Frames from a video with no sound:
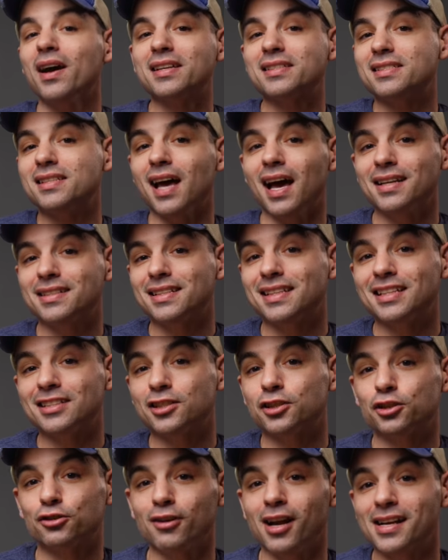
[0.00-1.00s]
as not to get
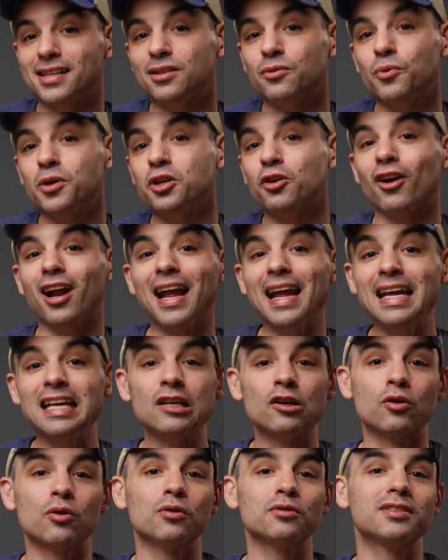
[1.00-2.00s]
distracted when your
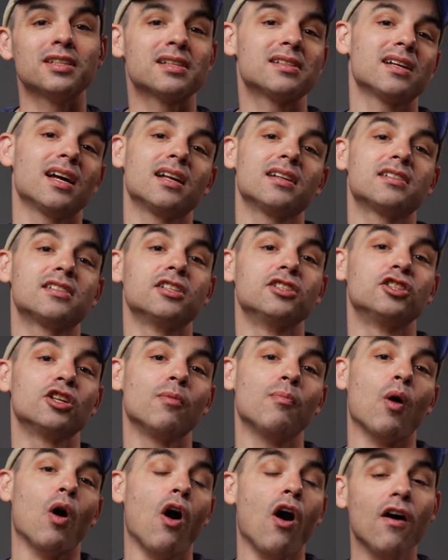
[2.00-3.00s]
eight-year-old decides to
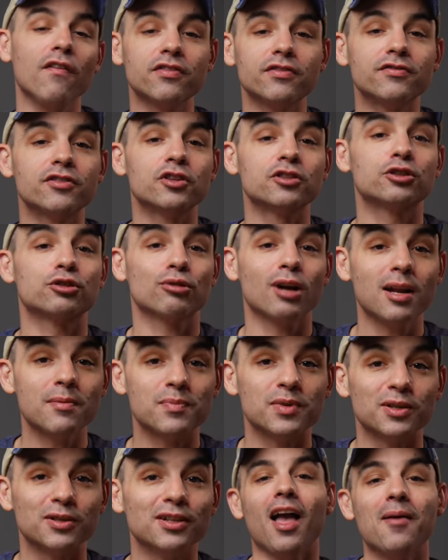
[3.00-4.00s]
jump off of your
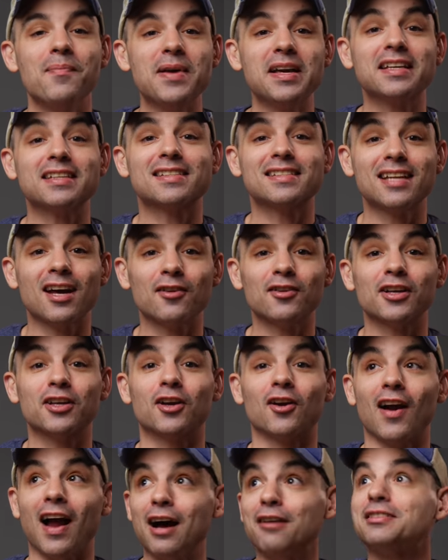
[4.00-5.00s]
treadmill and make it sound like
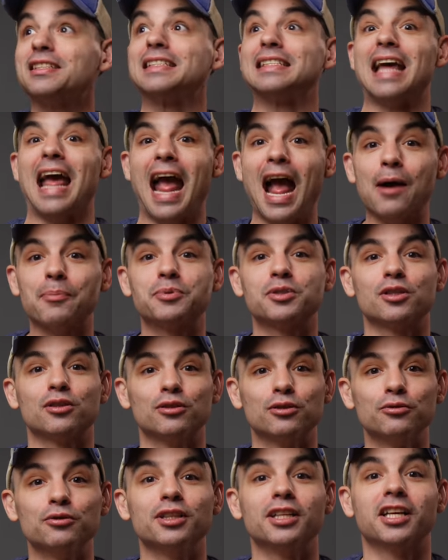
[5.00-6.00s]
your house is
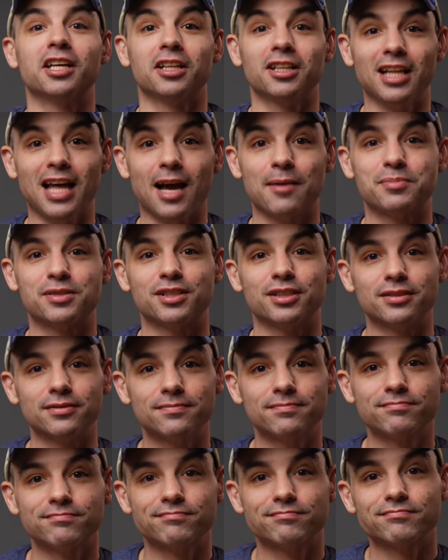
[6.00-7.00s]
absolutely collapsing.
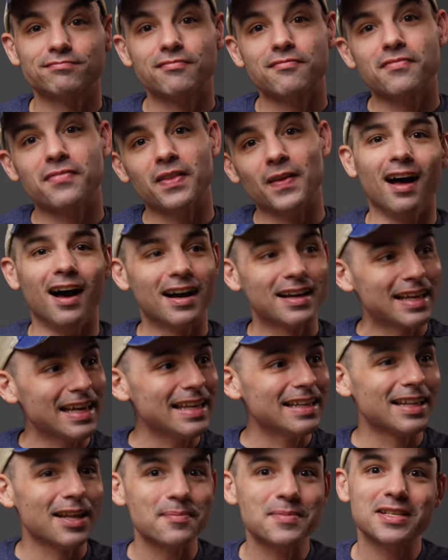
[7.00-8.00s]

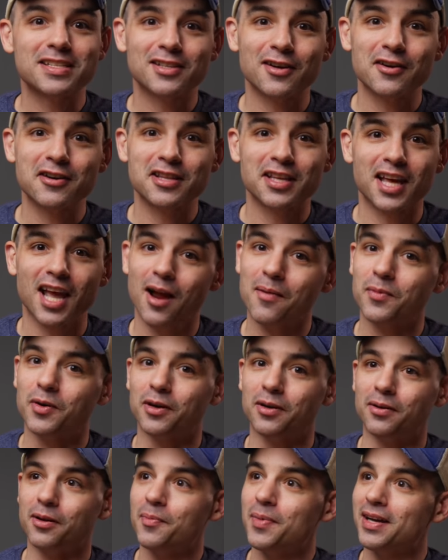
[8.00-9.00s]
Again, let me stare into the
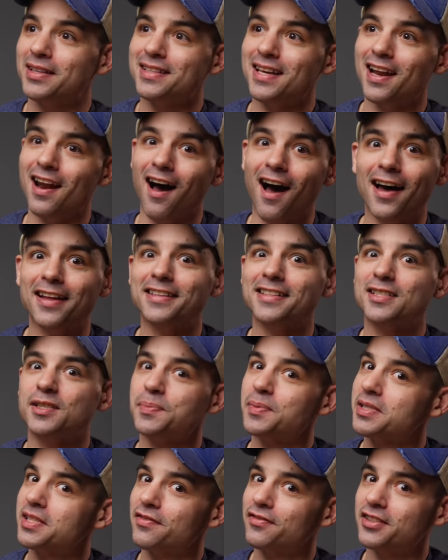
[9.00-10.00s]
camera about that oddly
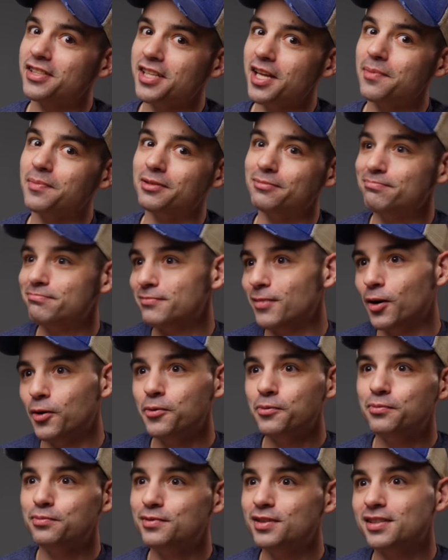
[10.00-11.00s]
specific statement.
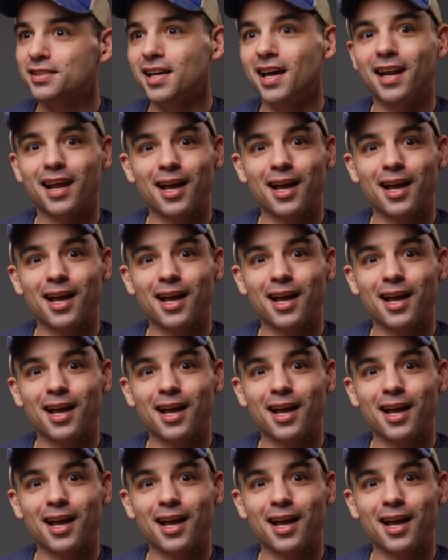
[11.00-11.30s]
Who does that